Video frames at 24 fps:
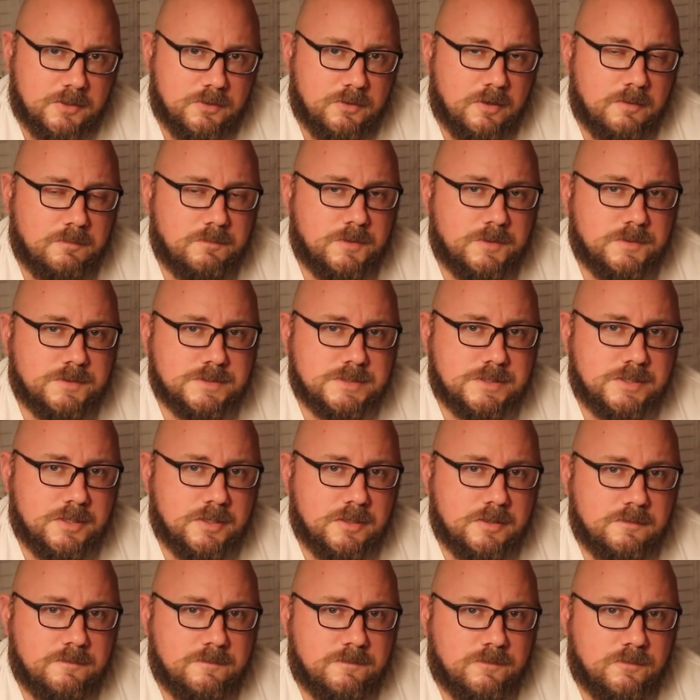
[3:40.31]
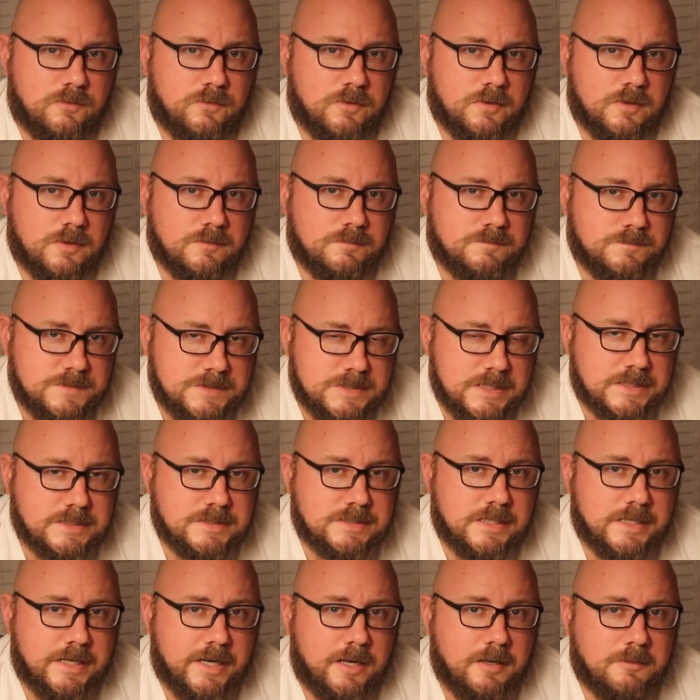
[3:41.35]
Crumble is good for
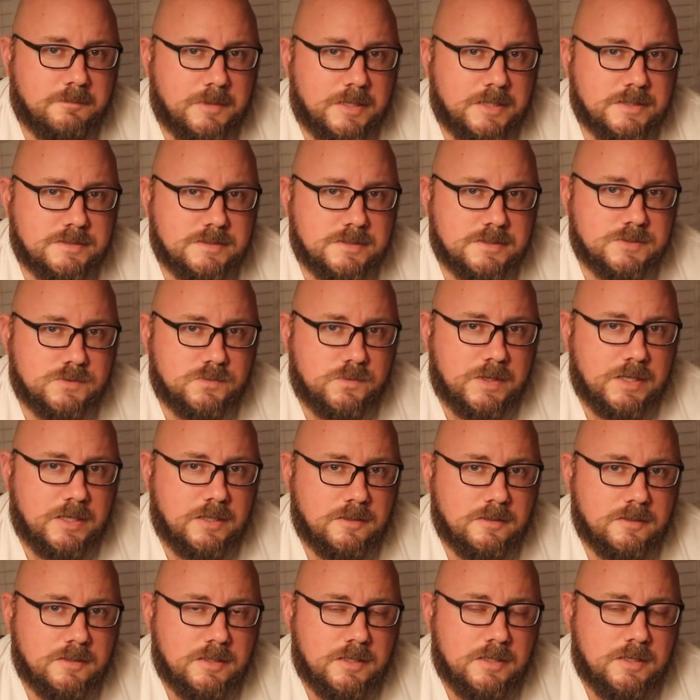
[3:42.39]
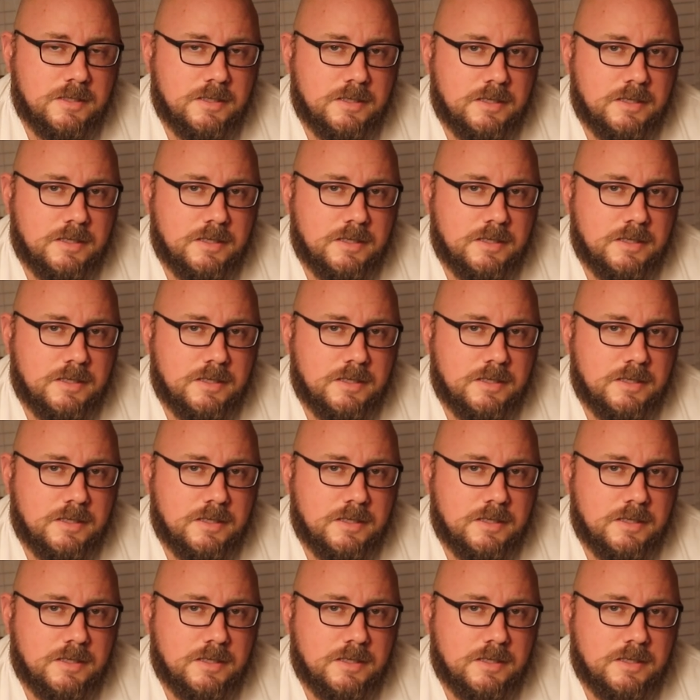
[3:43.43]
6 to 9 months as well.